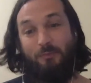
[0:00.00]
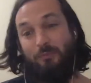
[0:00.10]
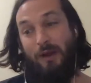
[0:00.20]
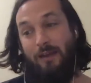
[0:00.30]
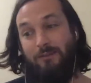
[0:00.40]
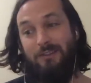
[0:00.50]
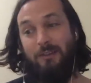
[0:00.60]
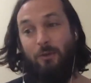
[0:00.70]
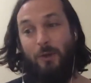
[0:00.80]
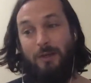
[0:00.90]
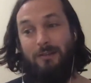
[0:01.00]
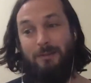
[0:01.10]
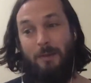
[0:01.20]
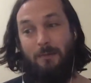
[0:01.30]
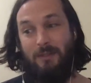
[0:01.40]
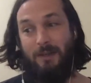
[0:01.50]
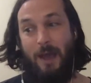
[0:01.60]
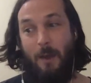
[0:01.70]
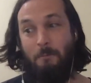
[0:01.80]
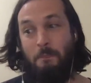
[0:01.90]
privacy coins up to
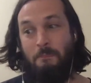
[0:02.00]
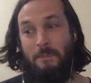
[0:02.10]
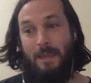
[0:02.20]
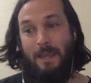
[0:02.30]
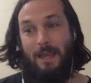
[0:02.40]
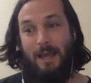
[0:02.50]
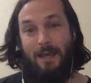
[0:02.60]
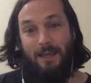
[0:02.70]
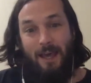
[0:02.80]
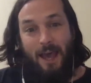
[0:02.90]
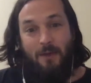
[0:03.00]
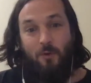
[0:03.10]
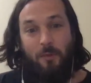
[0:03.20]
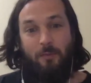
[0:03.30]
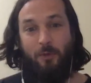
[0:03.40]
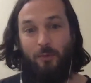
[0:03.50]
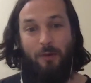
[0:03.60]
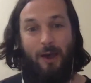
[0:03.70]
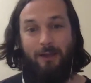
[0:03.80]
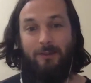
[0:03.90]
now. I remember
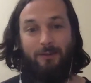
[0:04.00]
buying